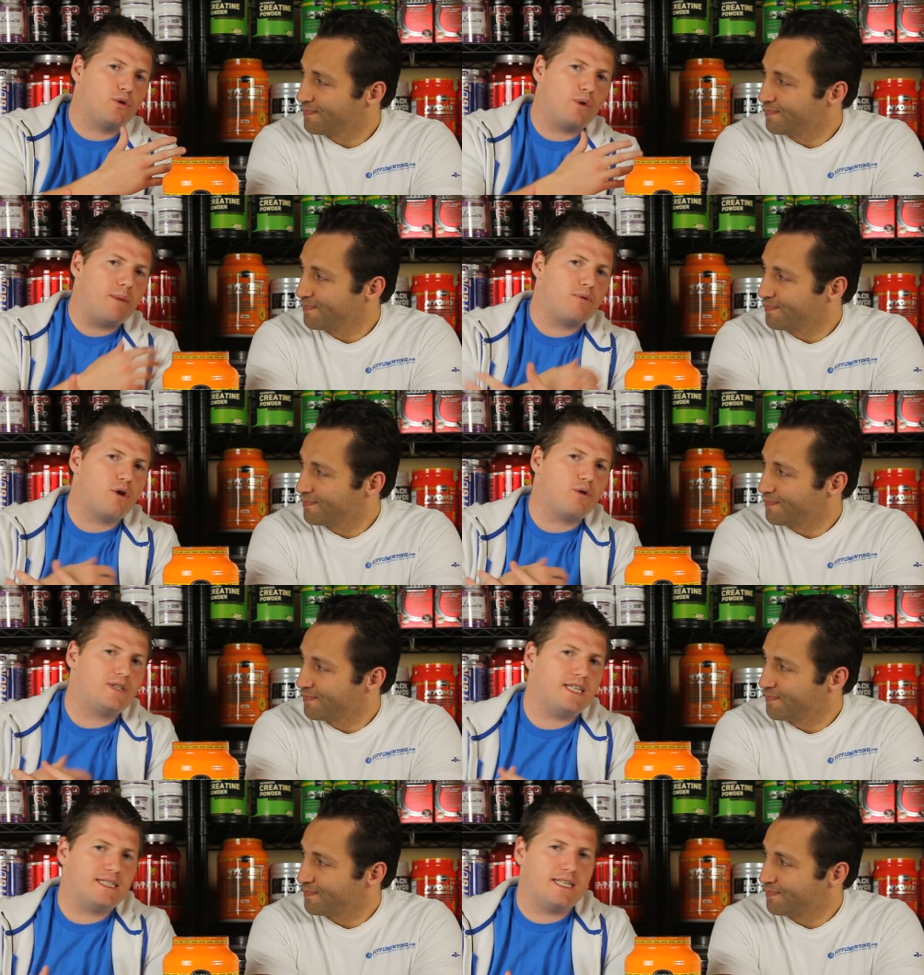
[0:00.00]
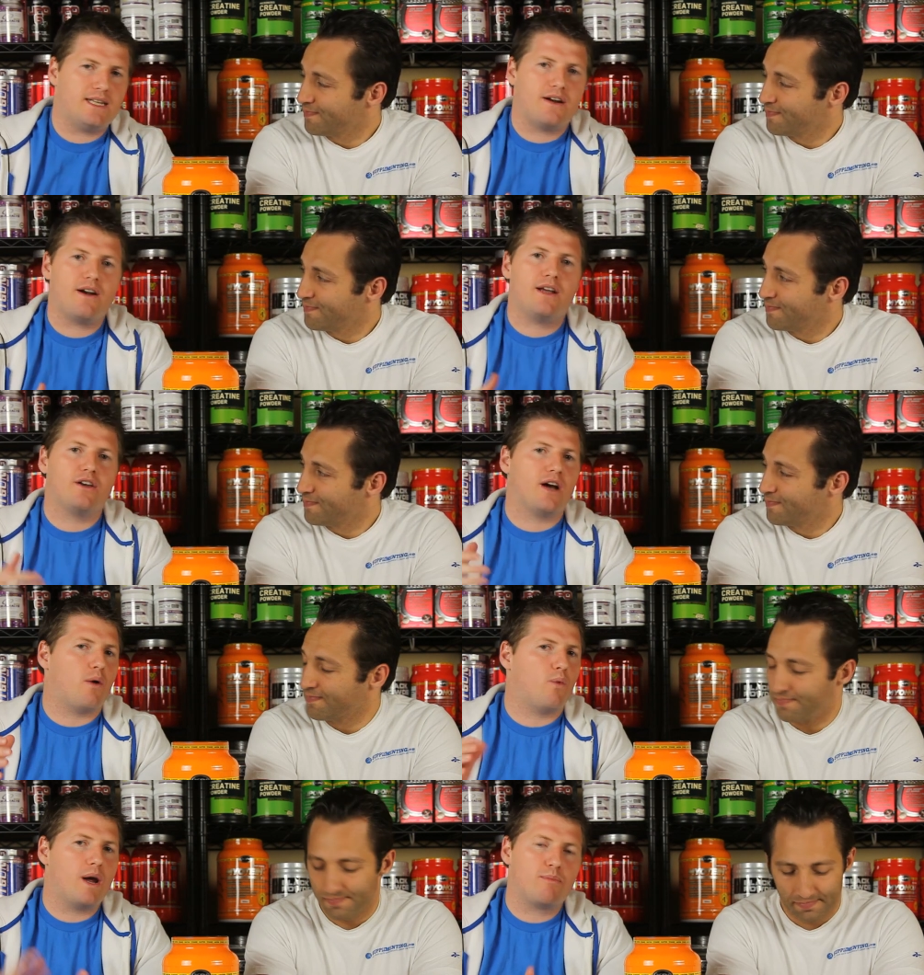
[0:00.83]
Speaker 1: the whey proteins in there. You got
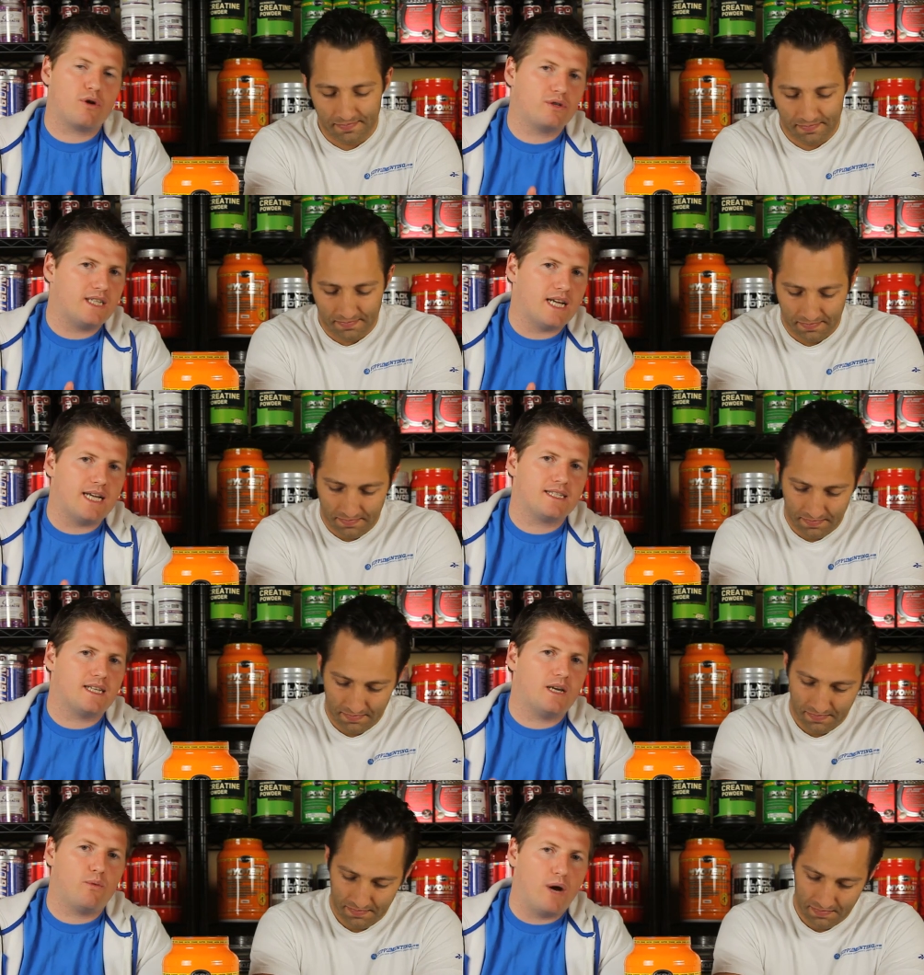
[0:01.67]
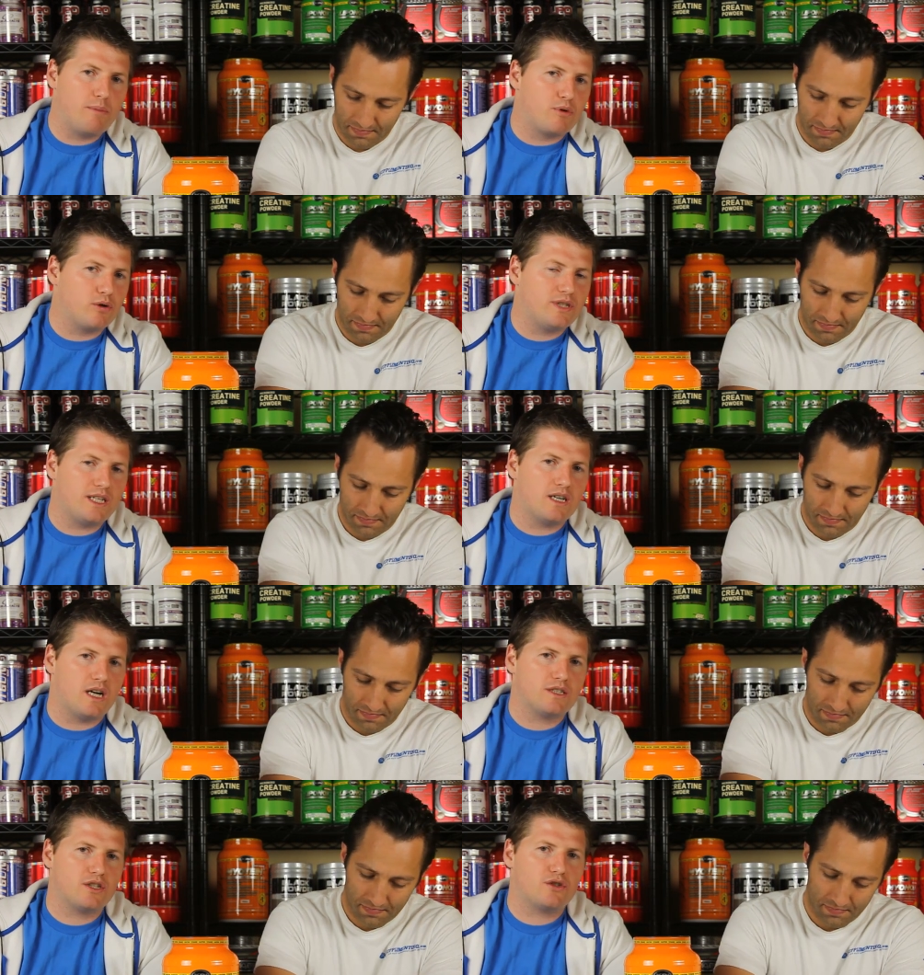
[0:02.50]
whey protein isolate, whey protein
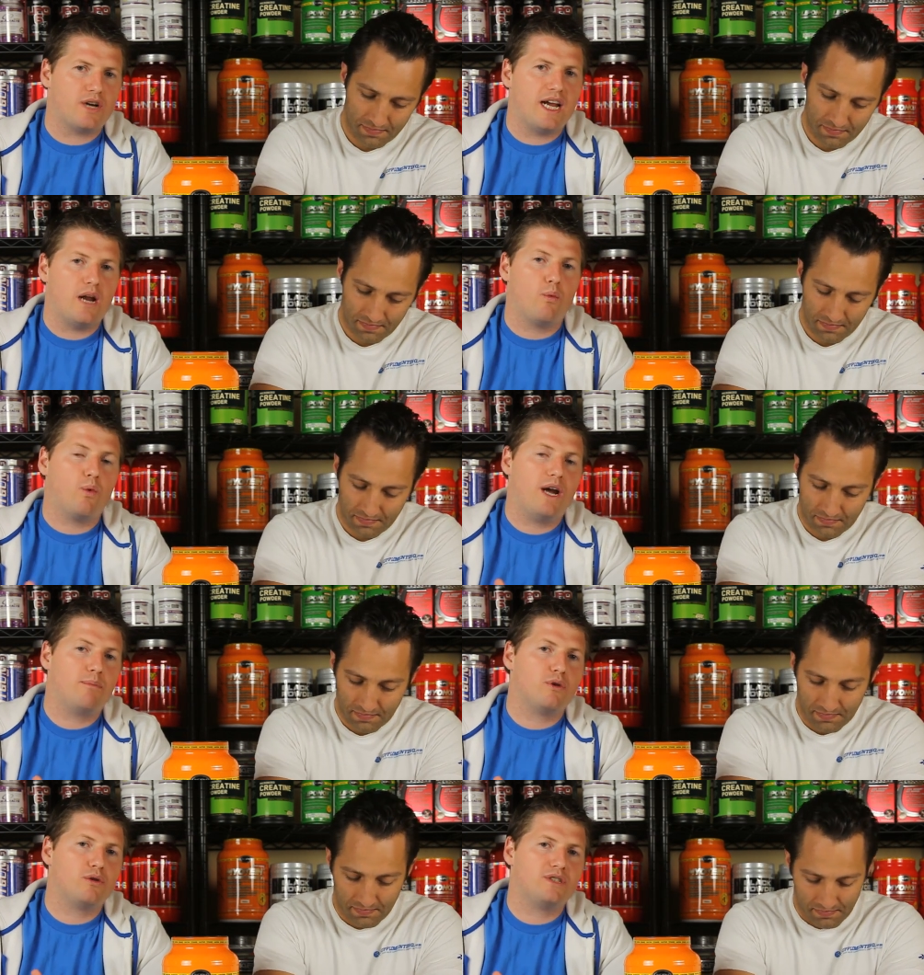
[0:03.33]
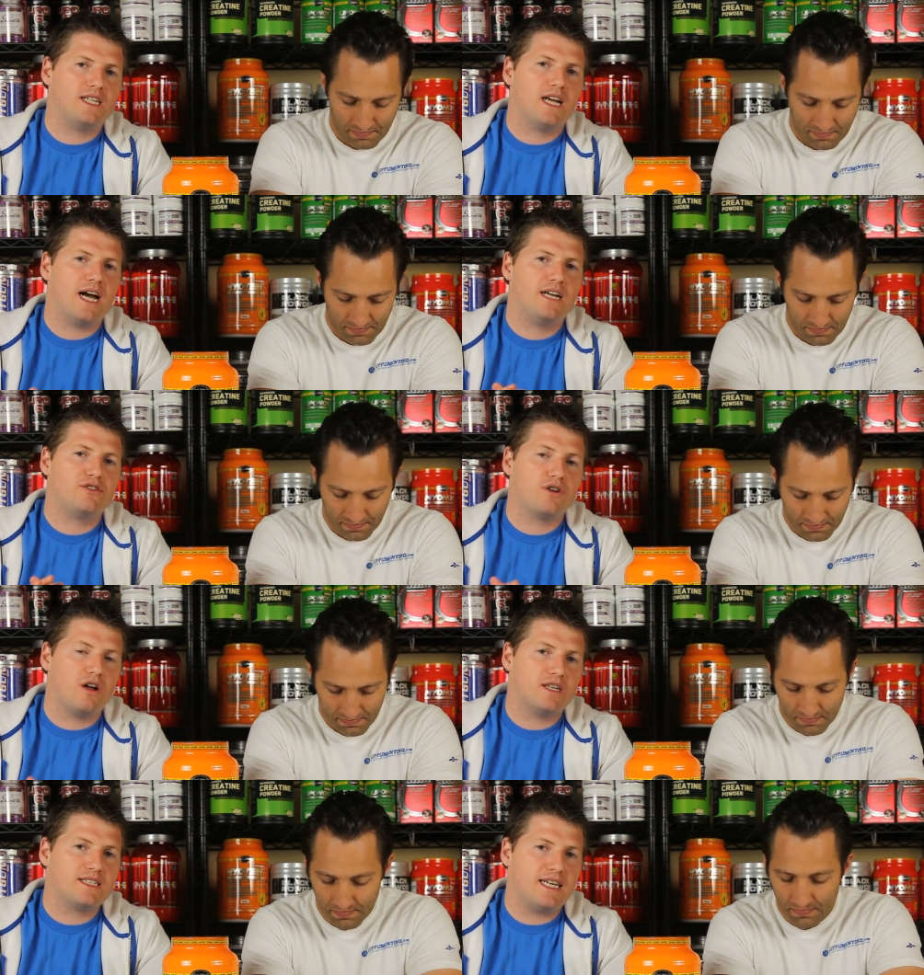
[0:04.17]
concentrate, and whey protein
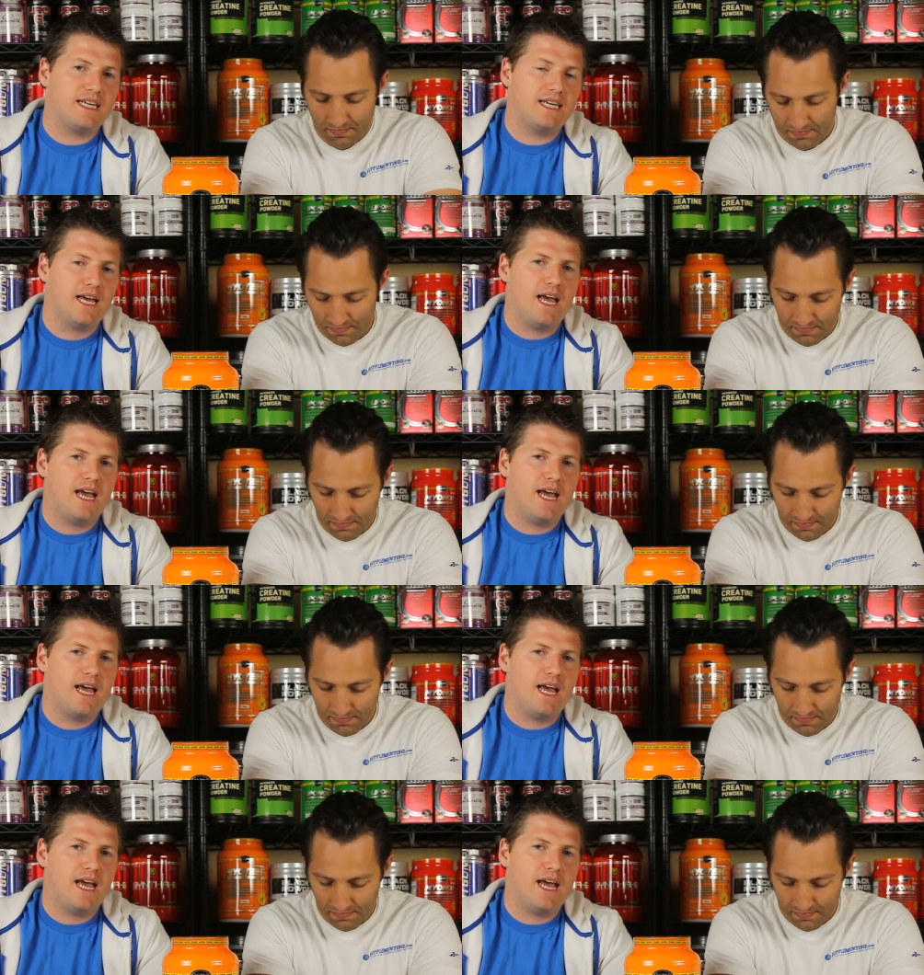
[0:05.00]
hydrolysate.